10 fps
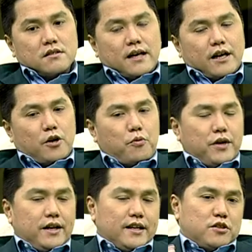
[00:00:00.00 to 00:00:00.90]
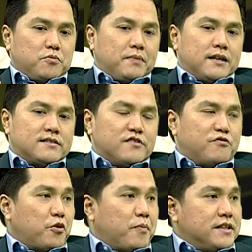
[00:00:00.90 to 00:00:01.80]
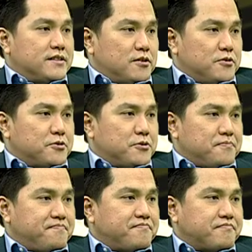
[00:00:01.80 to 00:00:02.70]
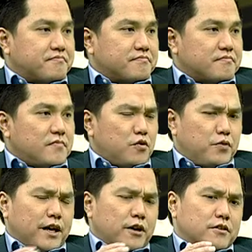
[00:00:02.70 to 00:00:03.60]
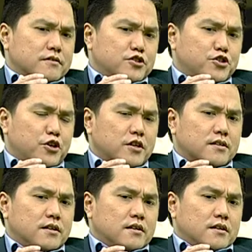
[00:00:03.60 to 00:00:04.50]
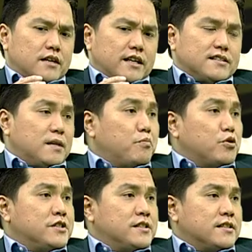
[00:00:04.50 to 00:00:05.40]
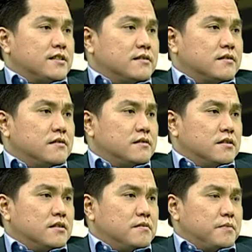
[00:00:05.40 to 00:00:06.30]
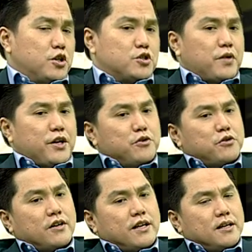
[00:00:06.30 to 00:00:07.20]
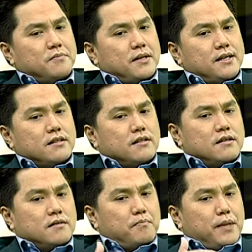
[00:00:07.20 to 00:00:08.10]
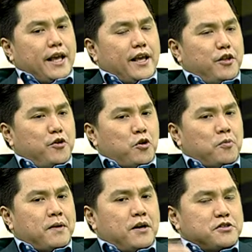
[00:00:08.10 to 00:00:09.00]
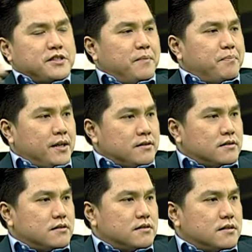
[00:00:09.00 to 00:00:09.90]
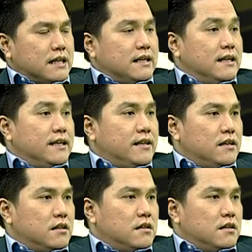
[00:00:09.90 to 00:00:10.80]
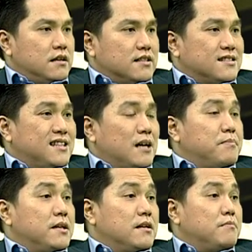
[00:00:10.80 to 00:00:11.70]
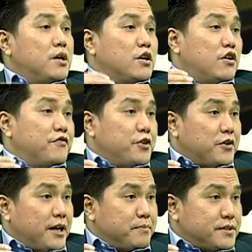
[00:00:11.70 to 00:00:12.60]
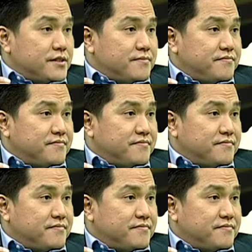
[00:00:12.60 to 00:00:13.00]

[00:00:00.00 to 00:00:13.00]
And then we need to balance the formation also. We cannot short in some position, because when you're talking about playing in Europa or Champions, suddenly it's double amount of your games.